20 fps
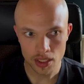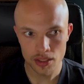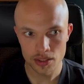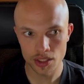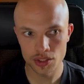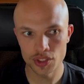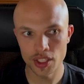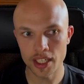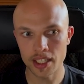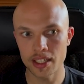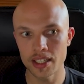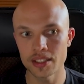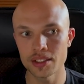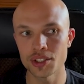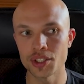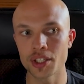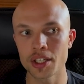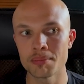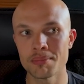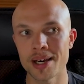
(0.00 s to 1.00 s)
So checklist,
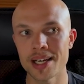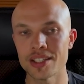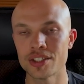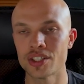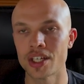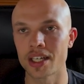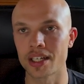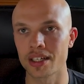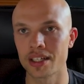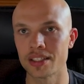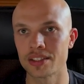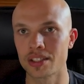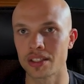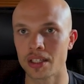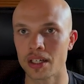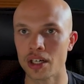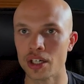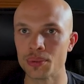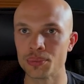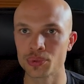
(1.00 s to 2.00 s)
you can make checklists on
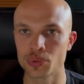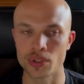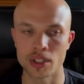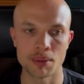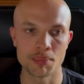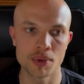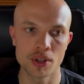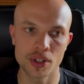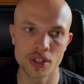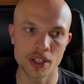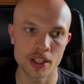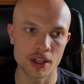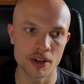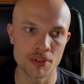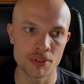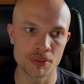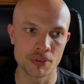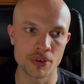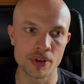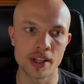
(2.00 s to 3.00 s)
the home screen. I'm not going to go
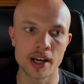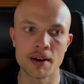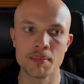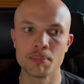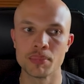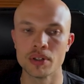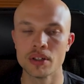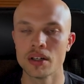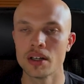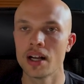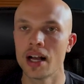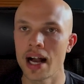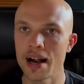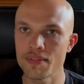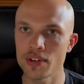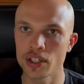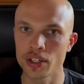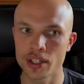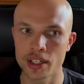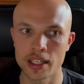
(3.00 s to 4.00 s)
through that, but
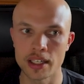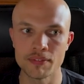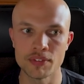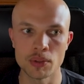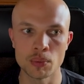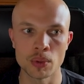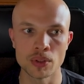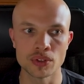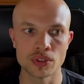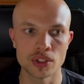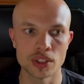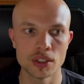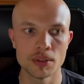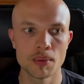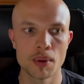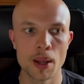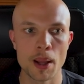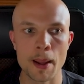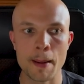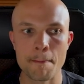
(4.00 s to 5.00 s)
have a look at it if you want to.
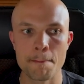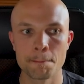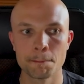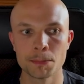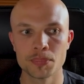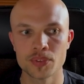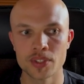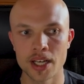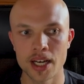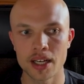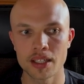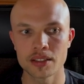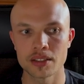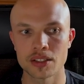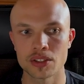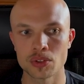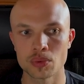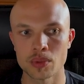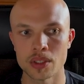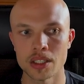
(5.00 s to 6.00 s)
Tags
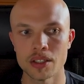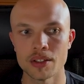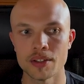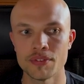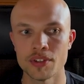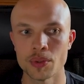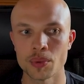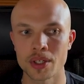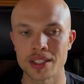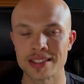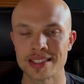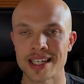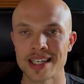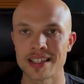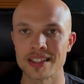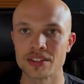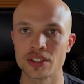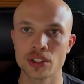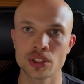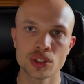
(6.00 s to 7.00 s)
as well, if you want to tag
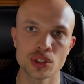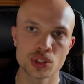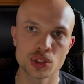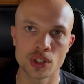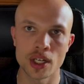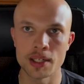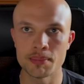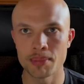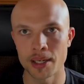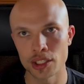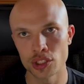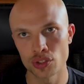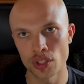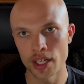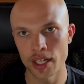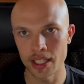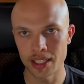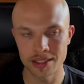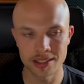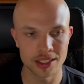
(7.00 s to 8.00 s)
it as a good trade, bad
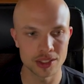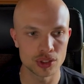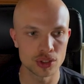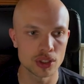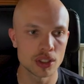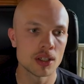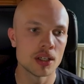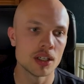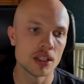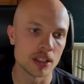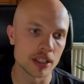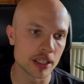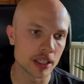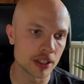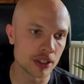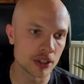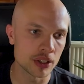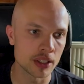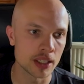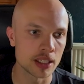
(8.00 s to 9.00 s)
trade, etc., you
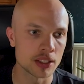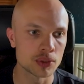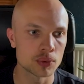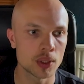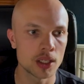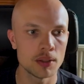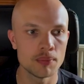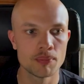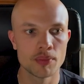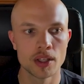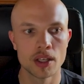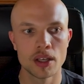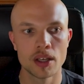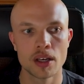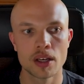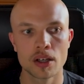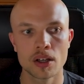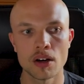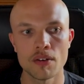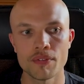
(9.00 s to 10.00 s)
can do that as well.
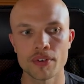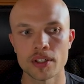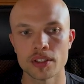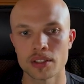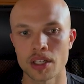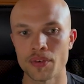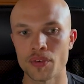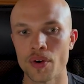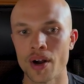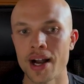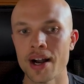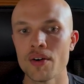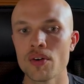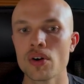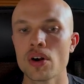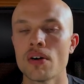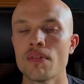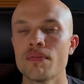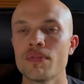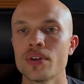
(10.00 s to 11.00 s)
Confidence level, how
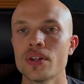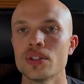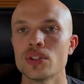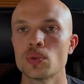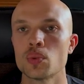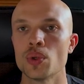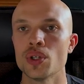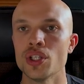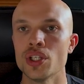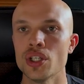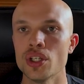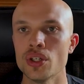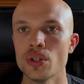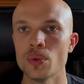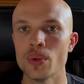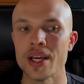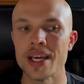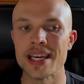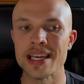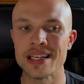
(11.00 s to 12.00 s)
confident were
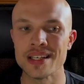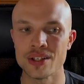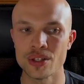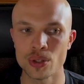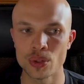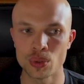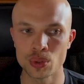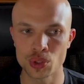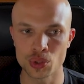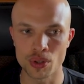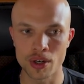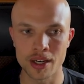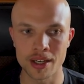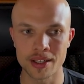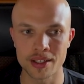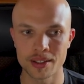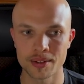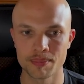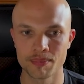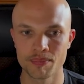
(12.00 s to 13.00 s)
you in your
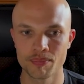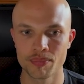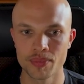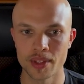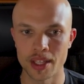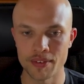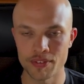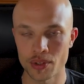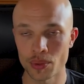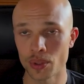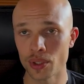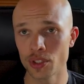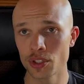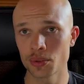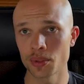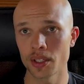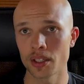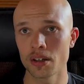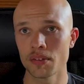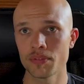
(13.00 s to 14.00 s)
trade? If you're
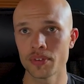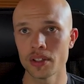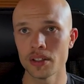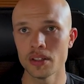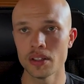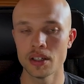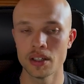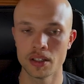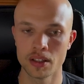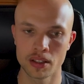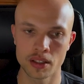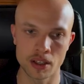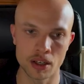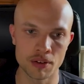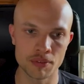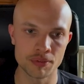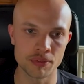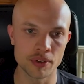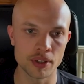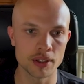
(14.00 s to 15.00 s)
100% confident,
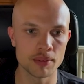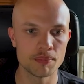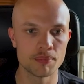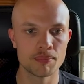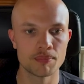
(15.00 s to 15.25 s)
go for it.